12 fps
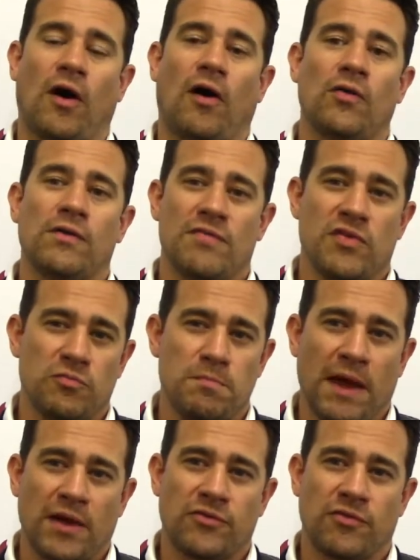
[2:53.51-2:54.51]
all of this
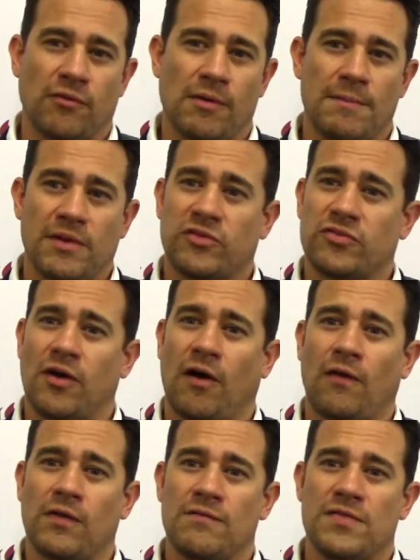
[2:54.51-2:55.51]
banter, amidst
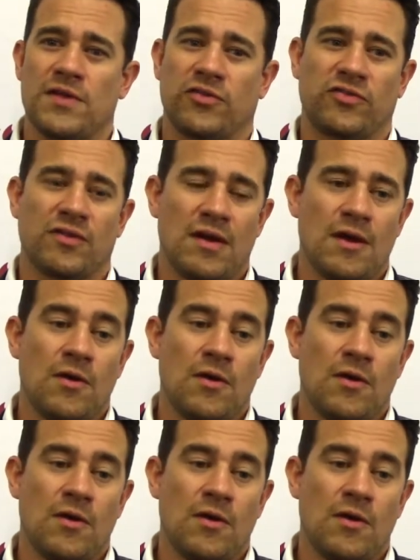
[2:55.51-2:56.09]
all of this